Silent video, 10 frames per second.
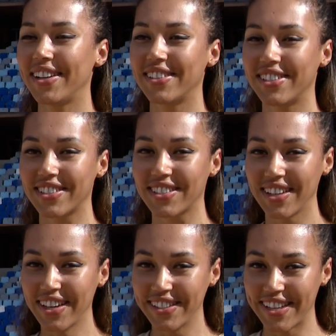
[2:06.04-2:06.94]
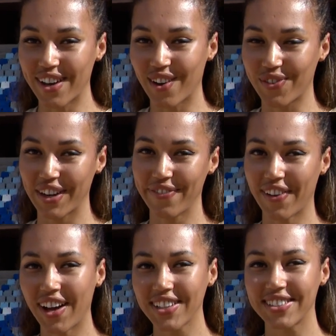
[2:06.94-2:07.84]
and just take off really
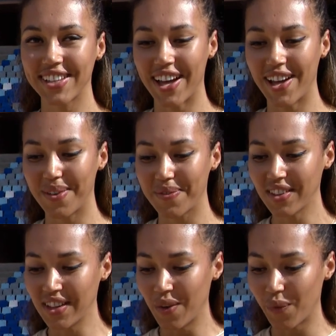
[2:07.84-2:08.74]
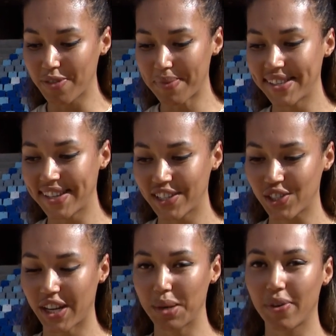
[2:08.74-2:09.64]
fast. With my
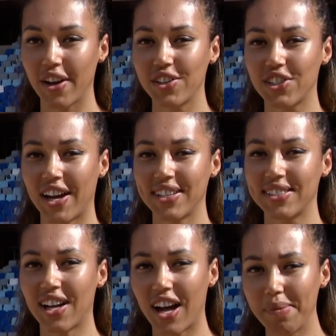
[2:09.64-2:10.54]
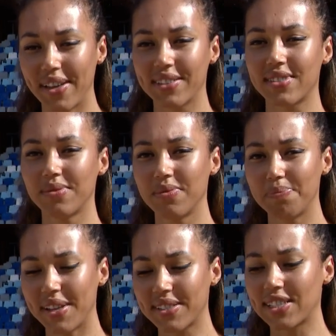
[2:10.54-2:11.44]
10-stride approach, I start a
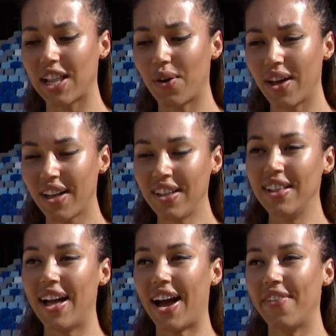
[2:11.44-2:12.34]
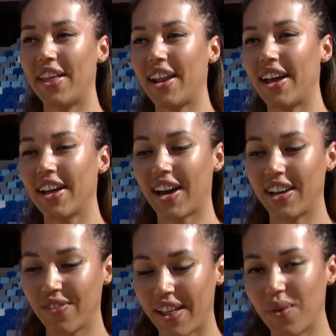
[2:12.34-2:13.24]
bit slower, and then I
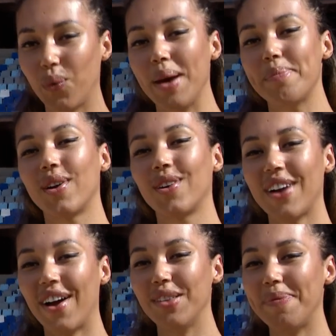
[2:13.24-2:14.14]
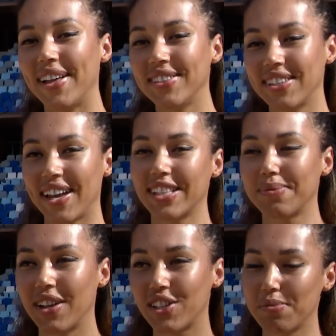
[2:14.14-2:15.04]
kind of like whip round the bend to get as
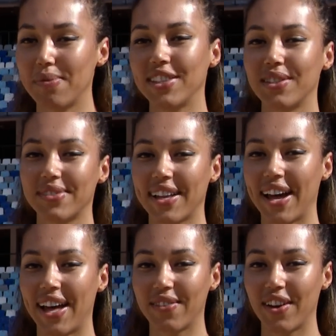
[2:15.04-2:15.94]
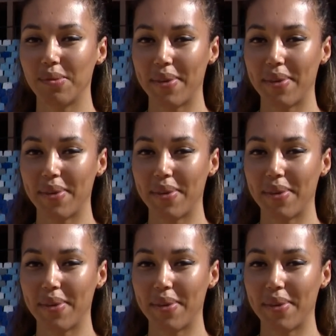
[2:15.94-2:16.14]
much momentum as I can around the